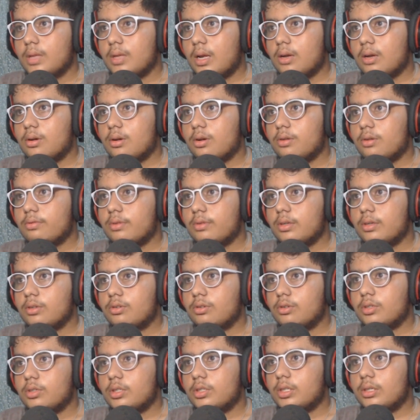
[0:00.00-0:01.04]
I got one
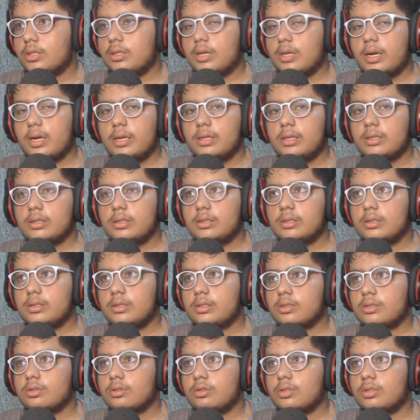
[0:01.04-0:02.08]
question, and
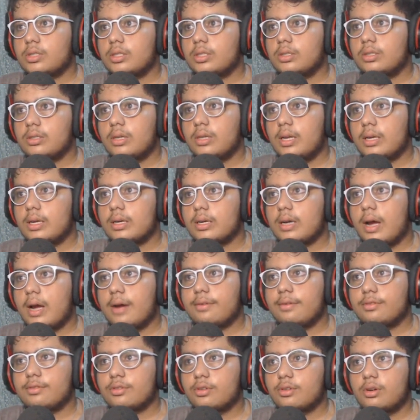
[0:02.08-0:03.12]
this question, like
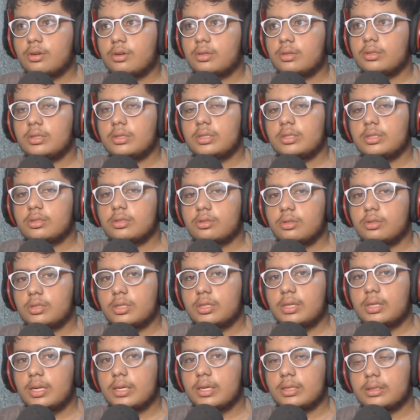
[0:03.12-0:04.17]
I've saw this
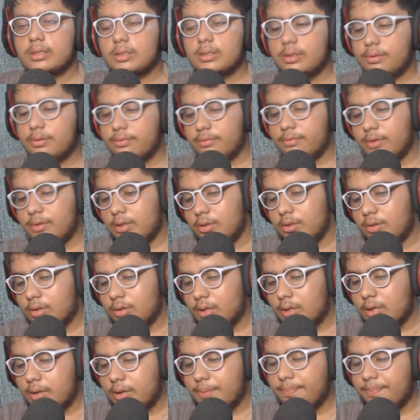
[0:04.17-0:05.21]
question like somewhere.
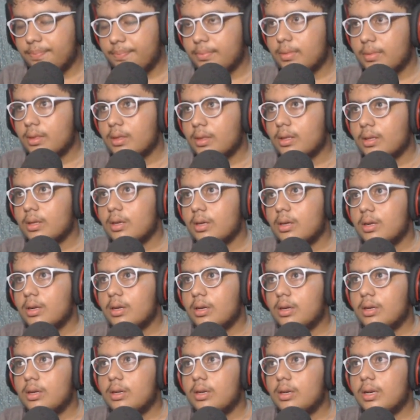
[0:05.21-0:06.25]
Okay,
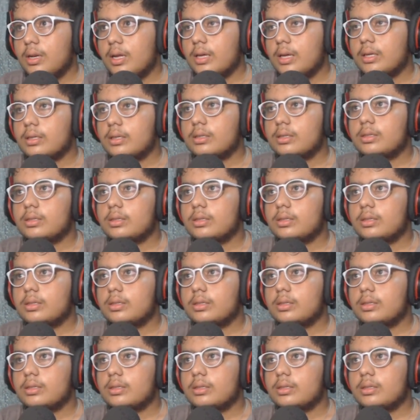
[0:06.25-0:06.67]
like